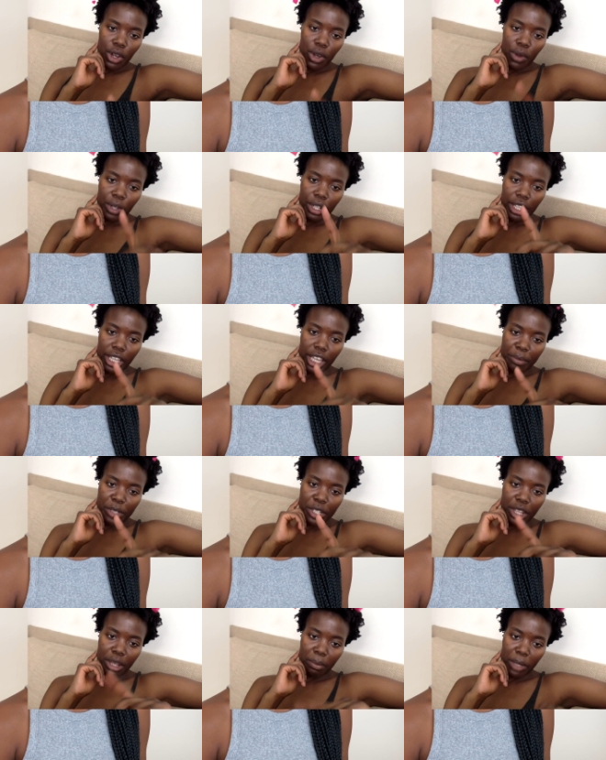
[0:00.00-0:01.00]
when it came to
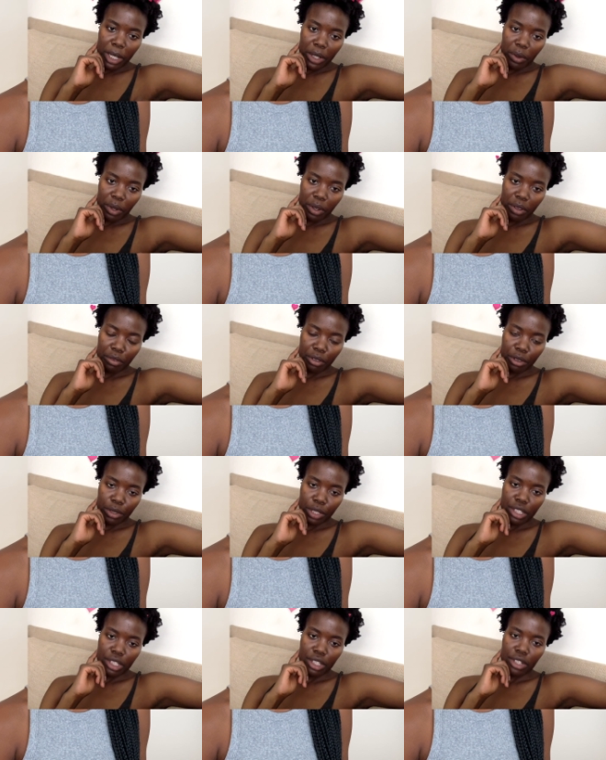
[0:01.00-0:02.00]
the micro
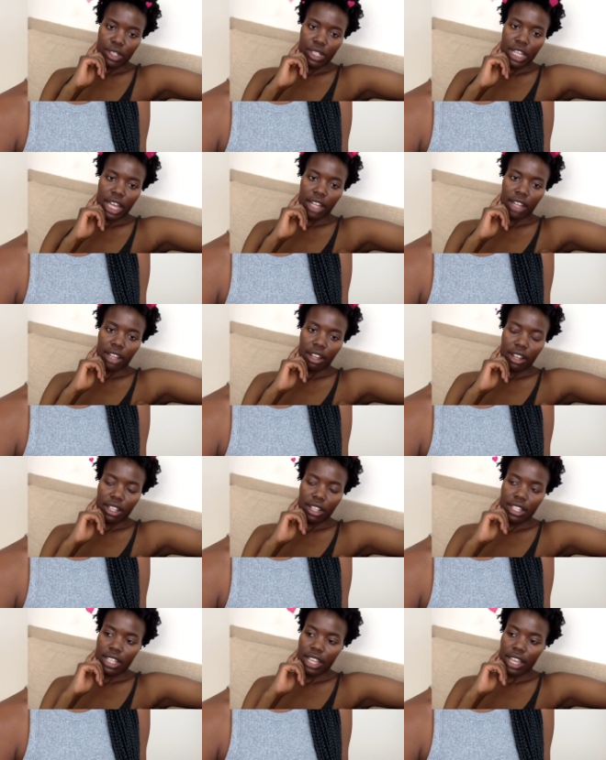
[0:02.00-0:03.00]
influencers that
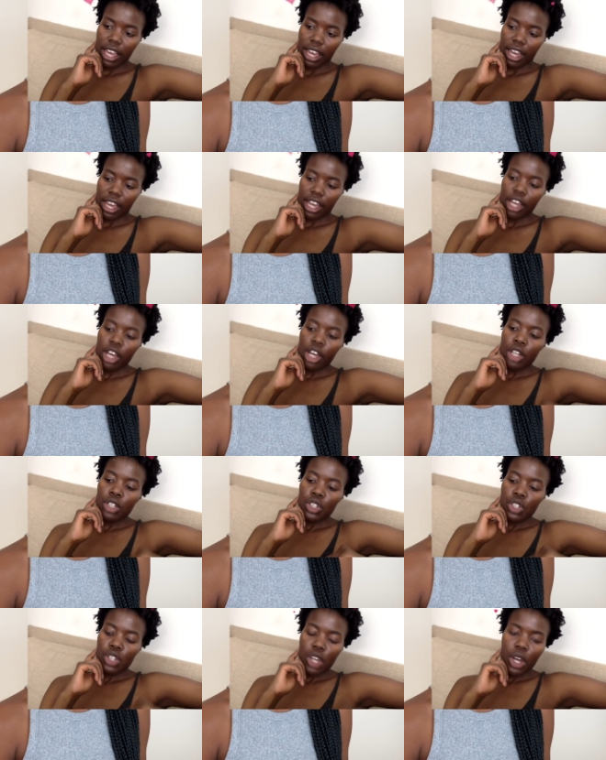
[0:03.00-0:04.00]
Glossier
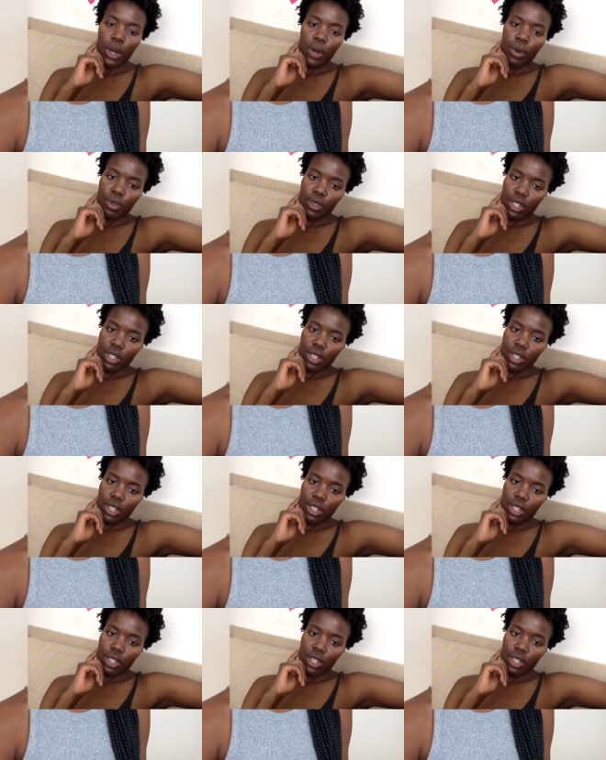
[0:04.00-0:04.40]
chose,